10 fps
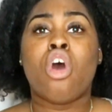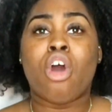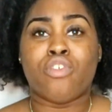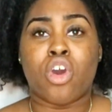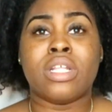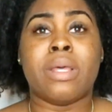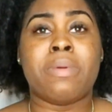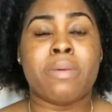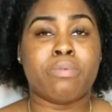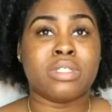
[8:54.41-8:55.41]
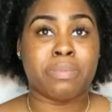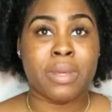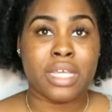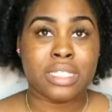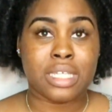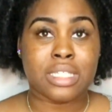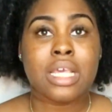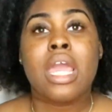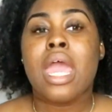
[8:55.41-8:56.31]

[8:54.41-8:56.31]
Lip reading: of other people's spaces.